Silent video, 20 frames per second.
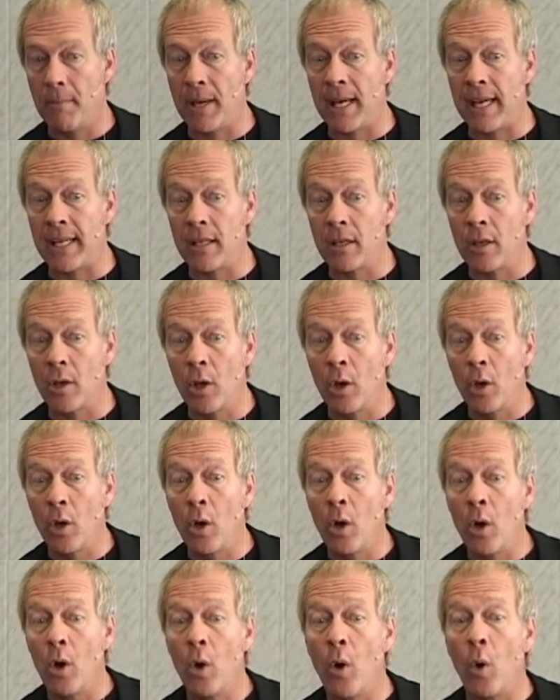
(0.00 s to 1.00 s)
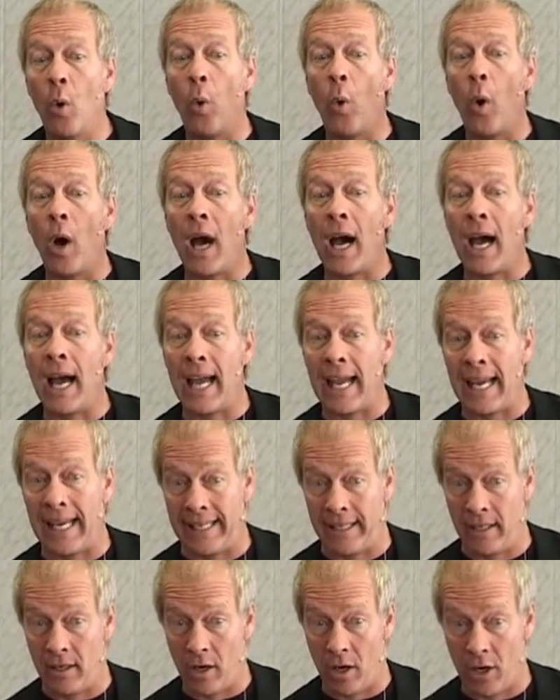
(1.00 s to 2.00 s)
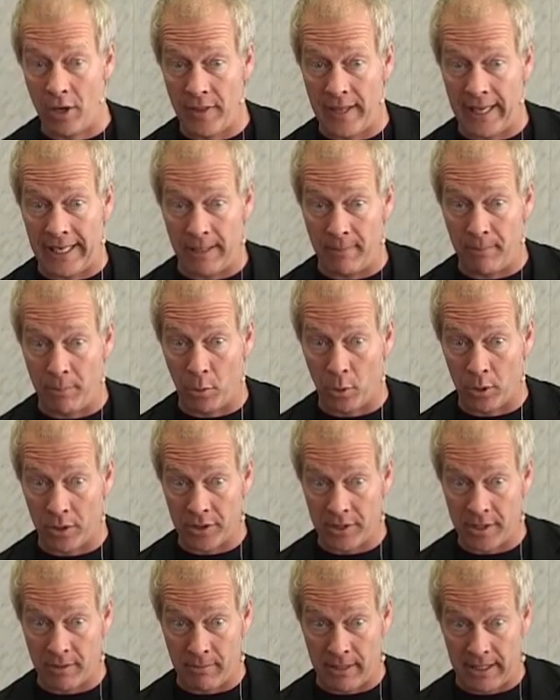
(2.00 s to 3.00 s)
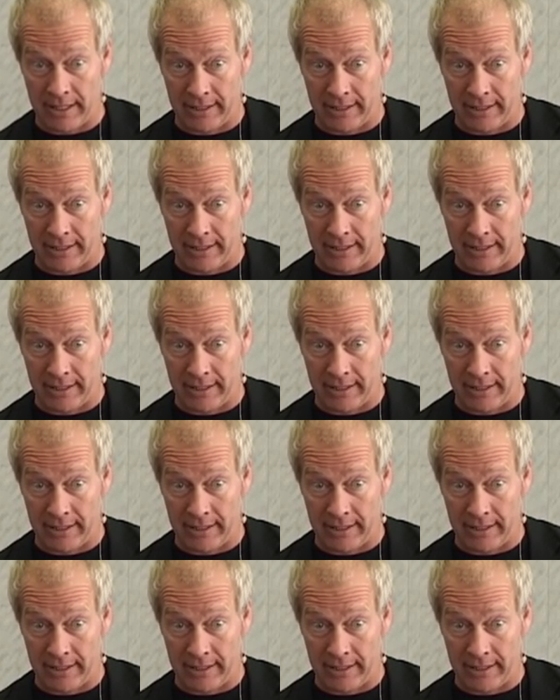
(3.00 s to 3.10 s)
But why are they important to me?